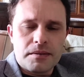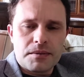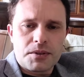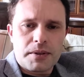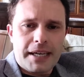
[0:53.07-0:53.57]

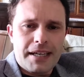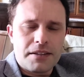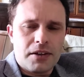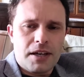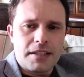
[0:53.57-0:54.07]
So
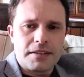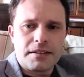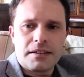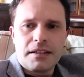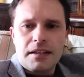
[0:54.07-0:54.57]
canned
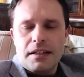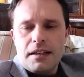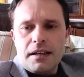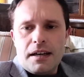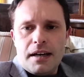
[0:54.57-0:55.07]
lines.
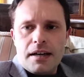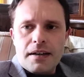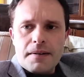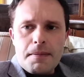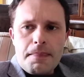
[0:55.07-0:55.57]

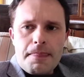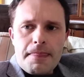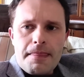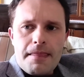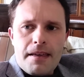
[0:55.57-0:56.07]

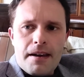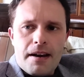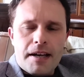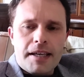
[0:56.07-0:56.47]
I